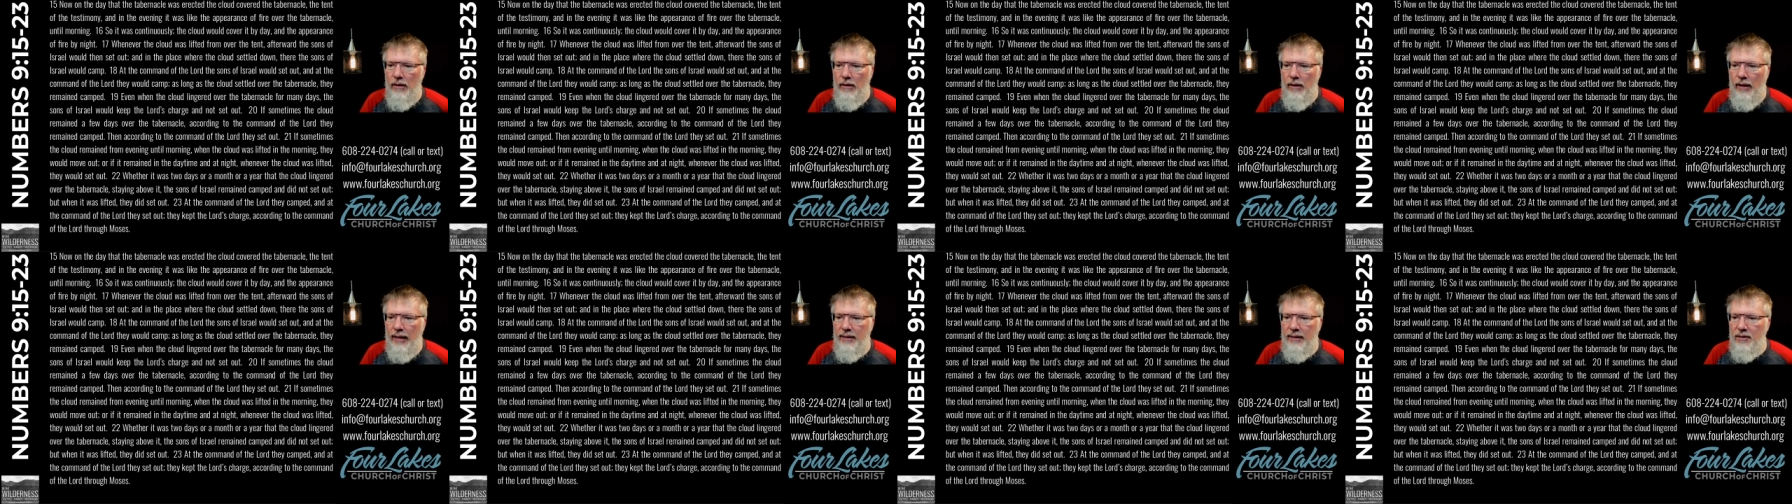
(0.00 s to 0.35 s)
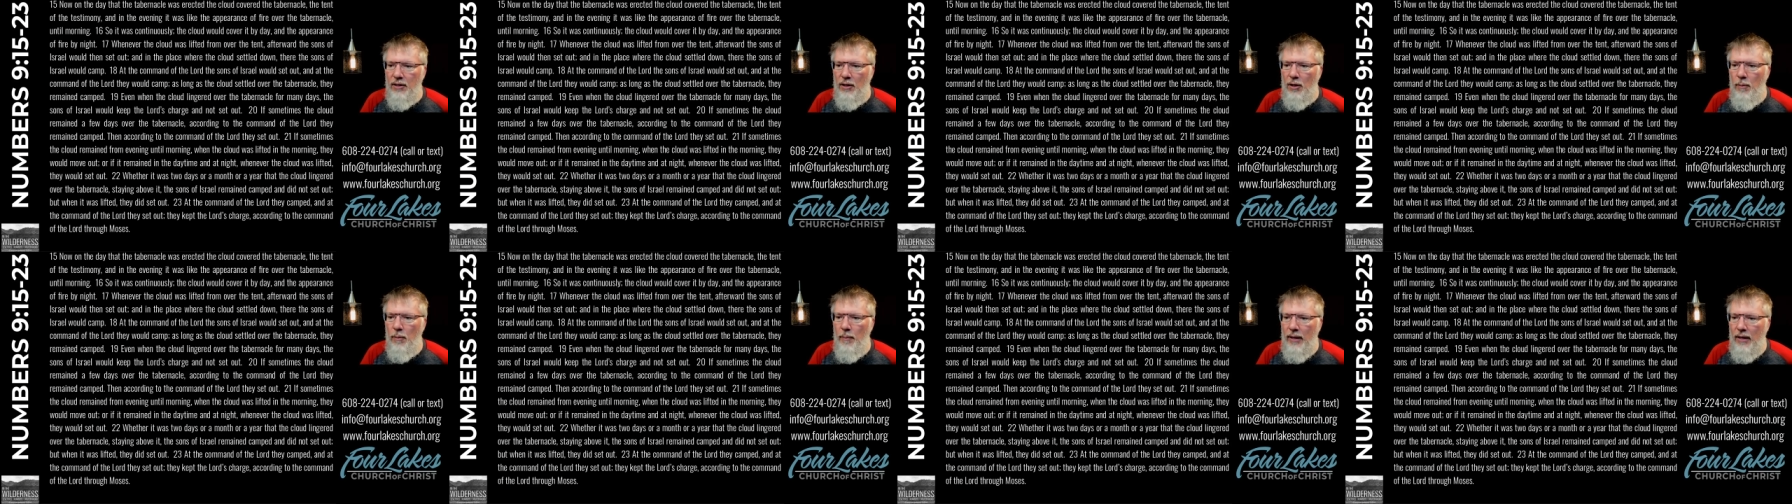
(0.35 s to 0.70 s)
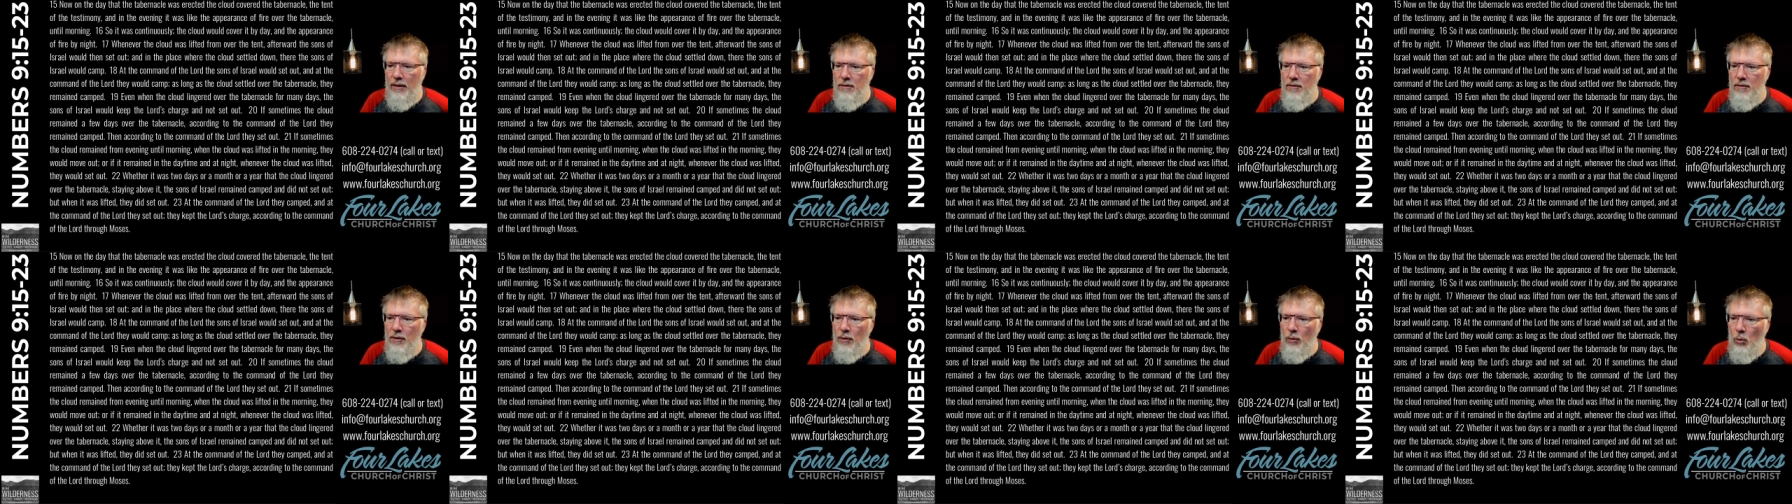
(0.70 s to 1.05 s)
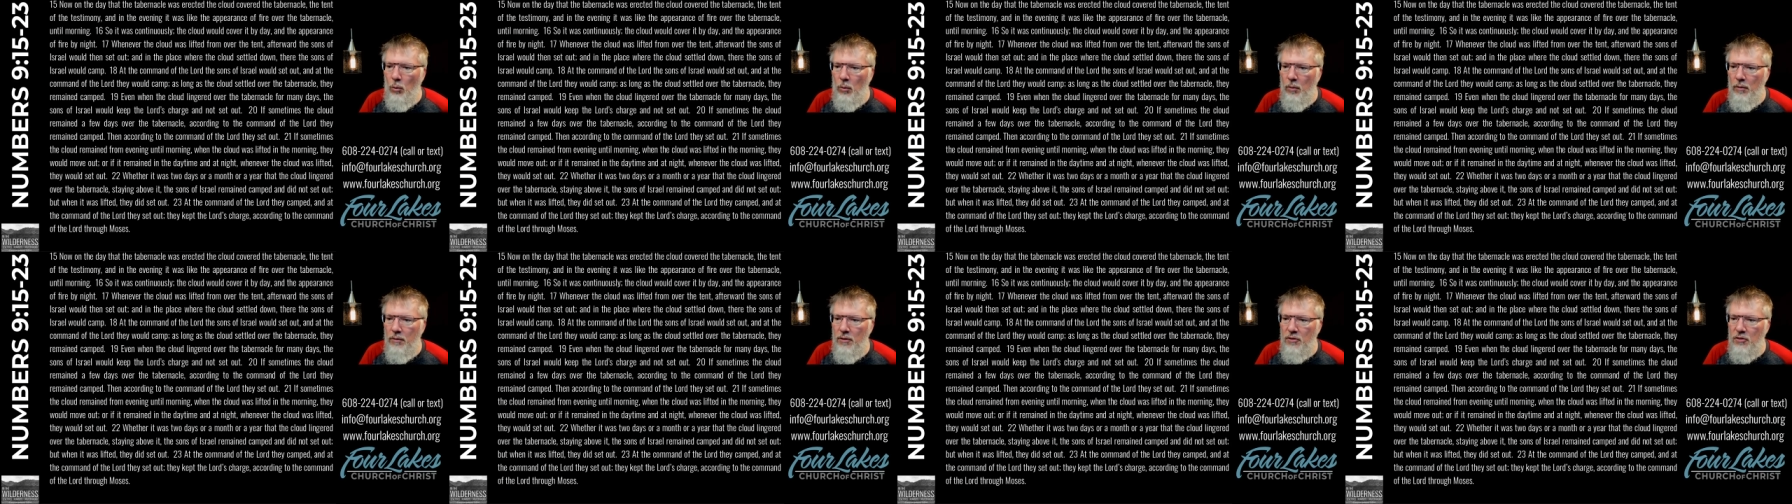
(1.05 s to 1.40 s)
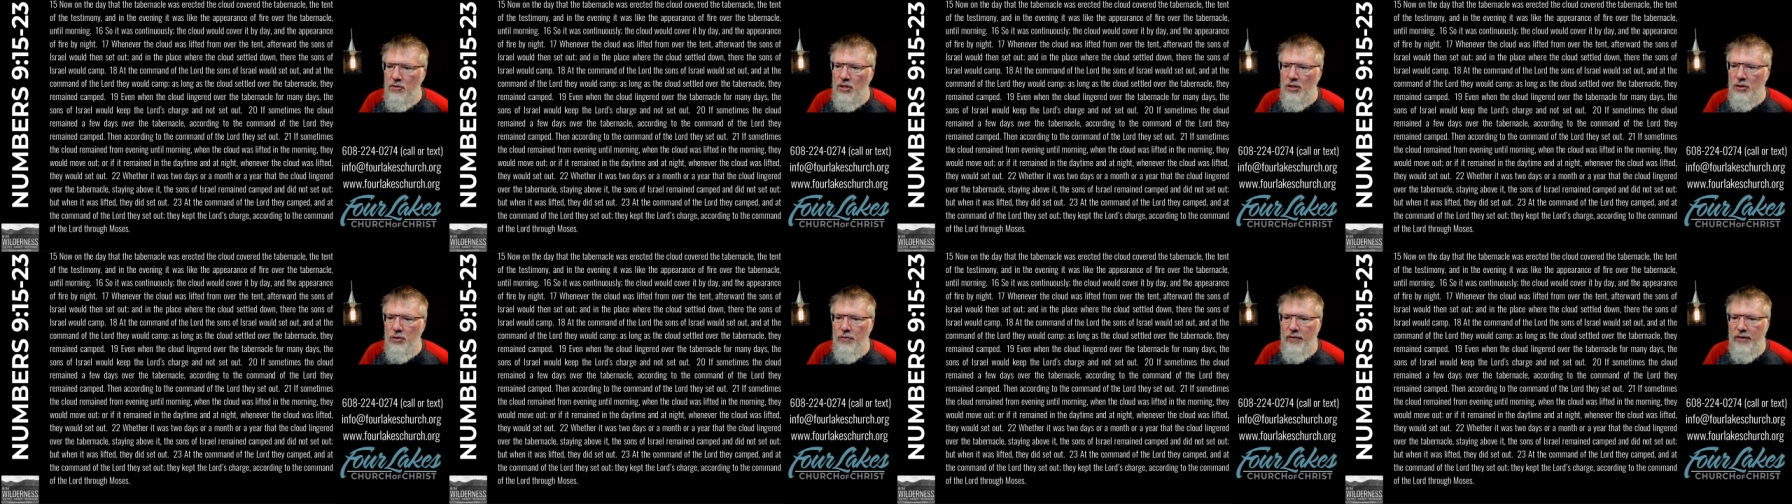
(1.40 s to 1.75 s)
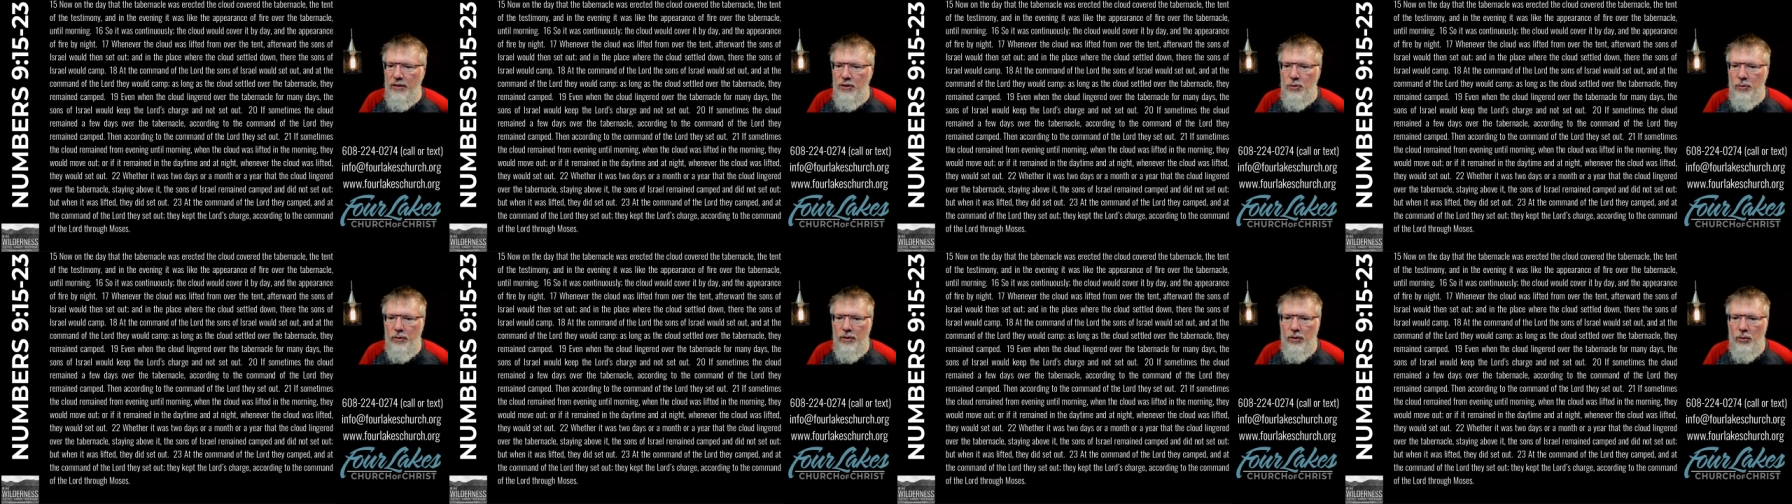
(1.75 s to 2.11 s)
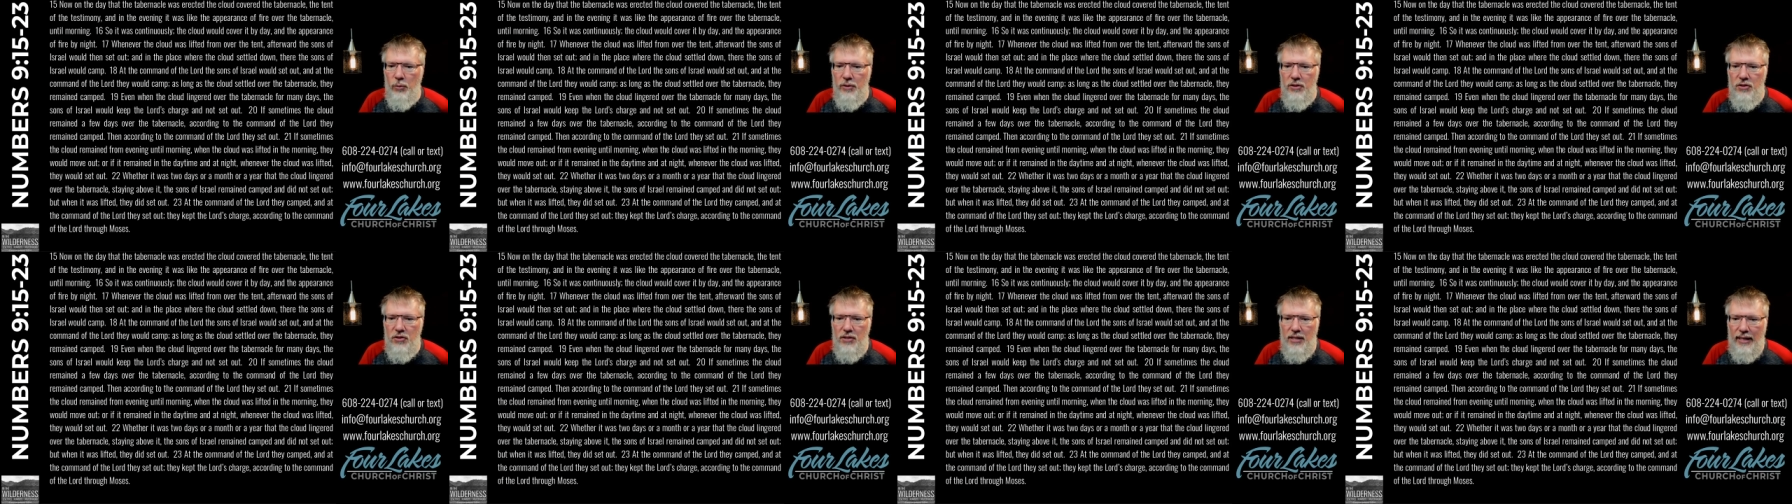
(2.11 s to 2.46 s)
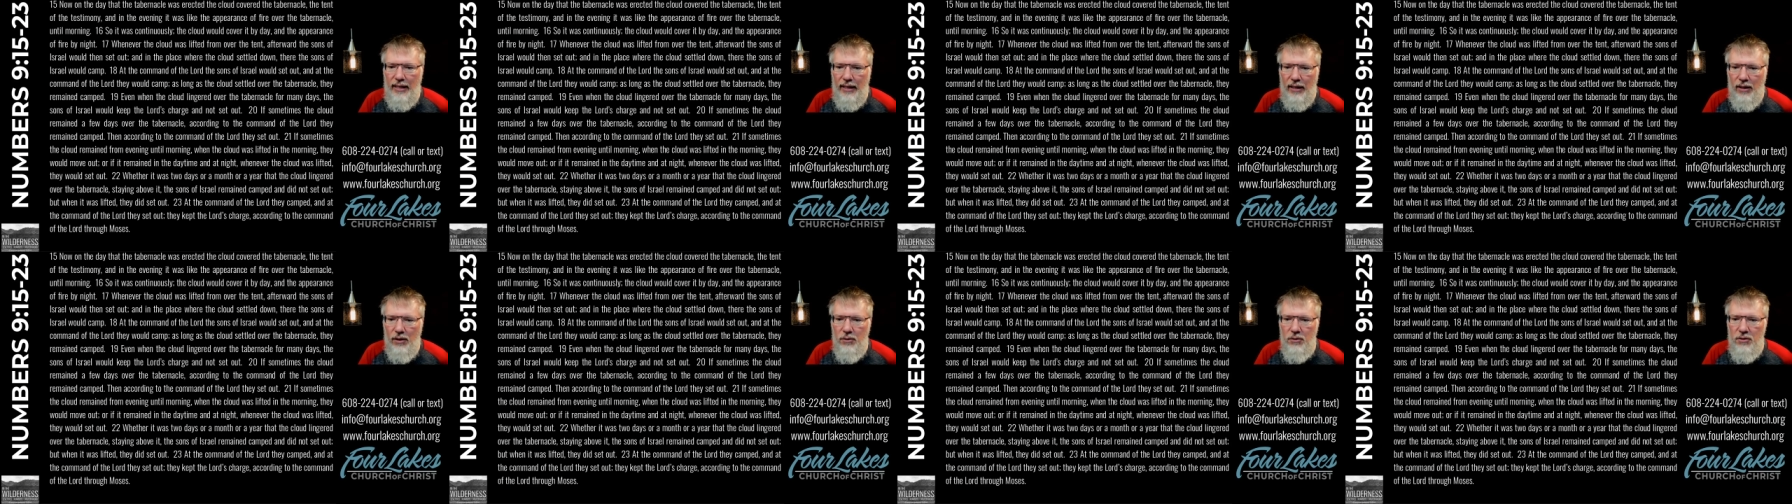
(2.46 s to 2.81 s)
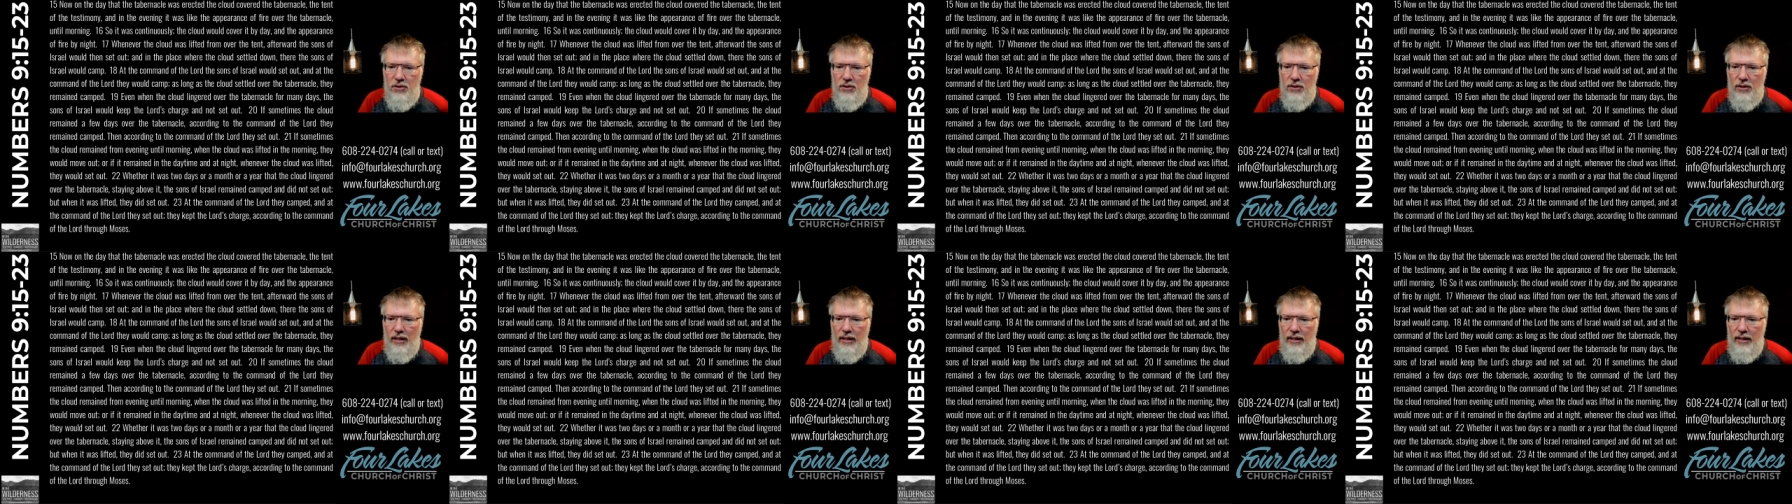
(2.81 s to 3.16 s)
At the command of the Lord, the sons of Israel would set out, and